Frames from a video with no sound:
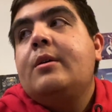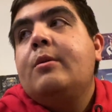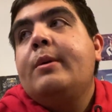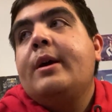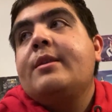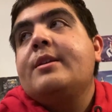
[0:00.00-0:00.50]

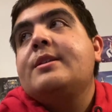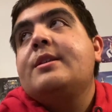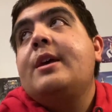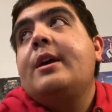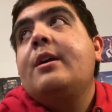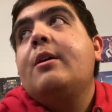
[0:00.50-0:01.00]
we got this
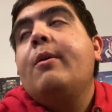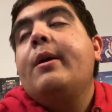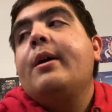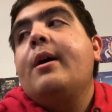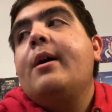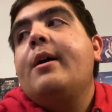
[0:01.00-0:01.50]
thing
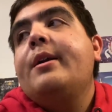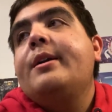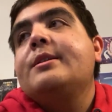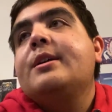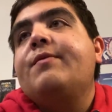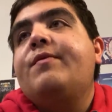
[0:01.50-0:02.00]
going on, and
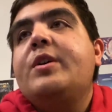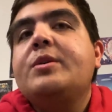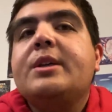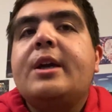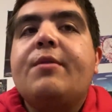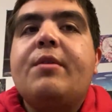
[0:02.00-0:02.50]
it's
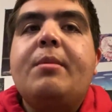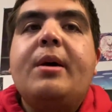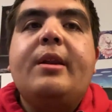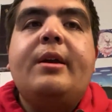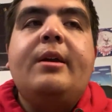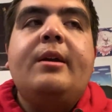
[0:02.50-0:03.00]
confusing
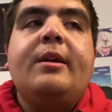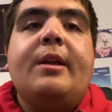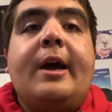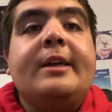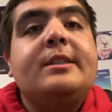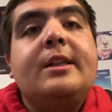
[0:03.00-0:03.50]
everybody, and
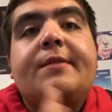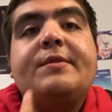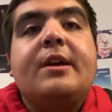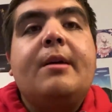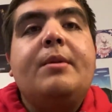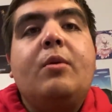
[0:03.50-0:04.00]
I still have to
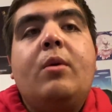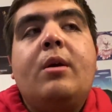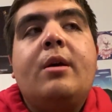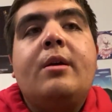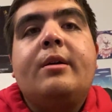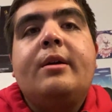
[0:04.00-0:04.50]
come to
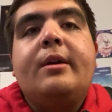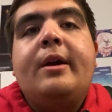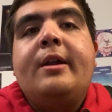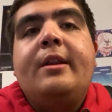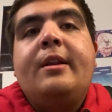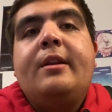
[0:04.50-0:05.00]
work,
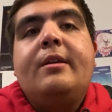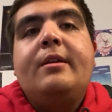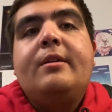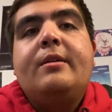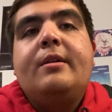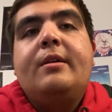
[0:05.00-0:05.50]
and
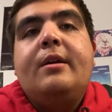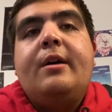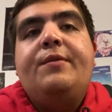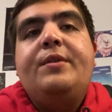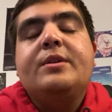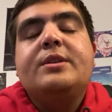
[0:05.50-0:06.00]
I
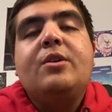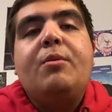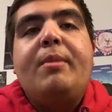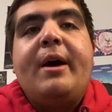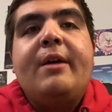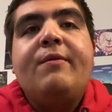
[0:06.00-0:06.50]
feel so
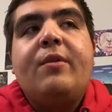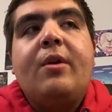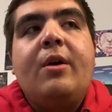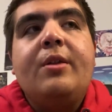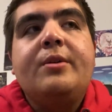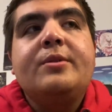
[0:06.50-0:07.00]
bad for
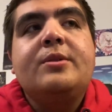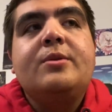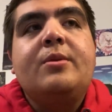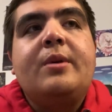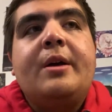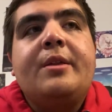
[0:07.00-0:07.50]
all those
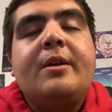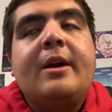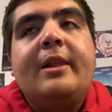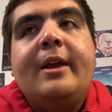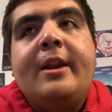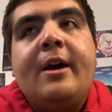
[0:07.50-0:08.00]
who either
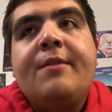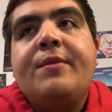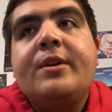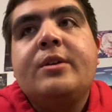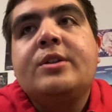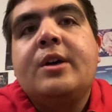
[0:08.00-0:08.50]
got laid off
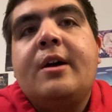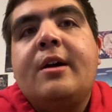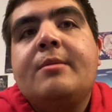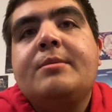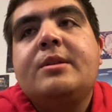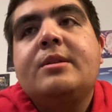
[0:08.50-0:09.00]
of their
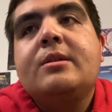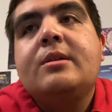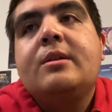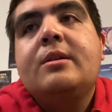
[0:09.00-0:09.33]
jobs.